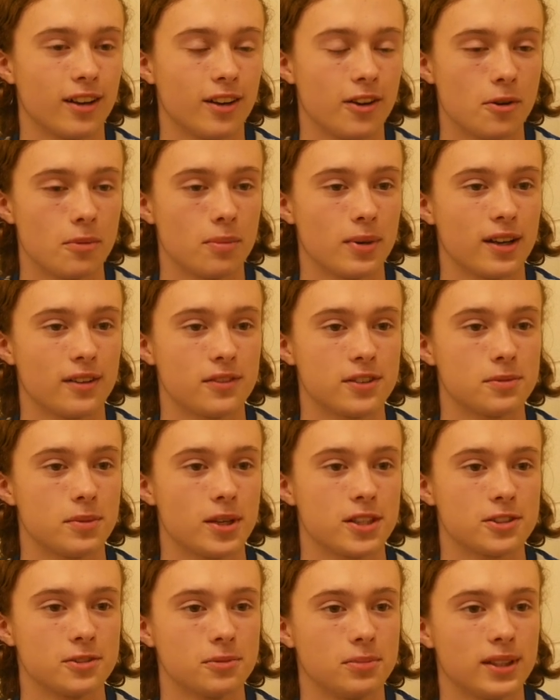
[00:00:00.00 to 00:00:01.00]
and I hope I have a
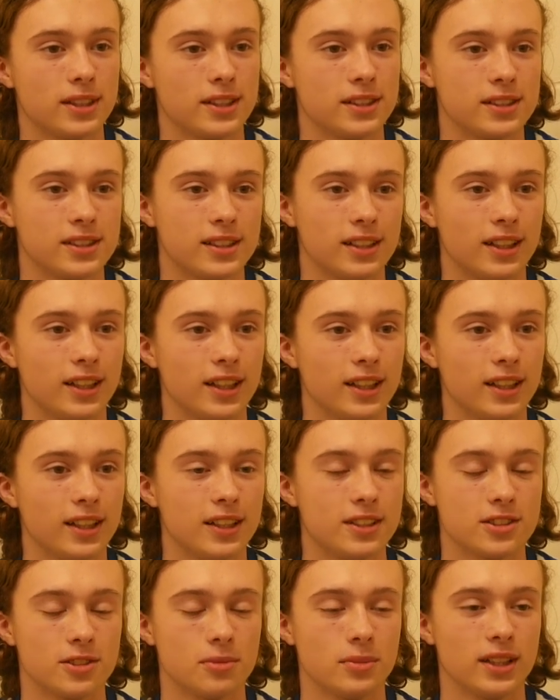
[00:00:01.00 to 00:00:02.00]
special place
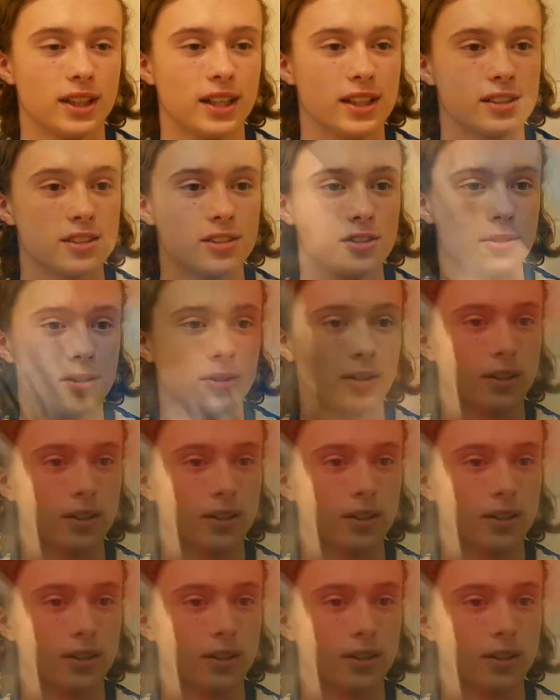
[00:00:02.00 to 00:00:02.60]
in some of theirs too.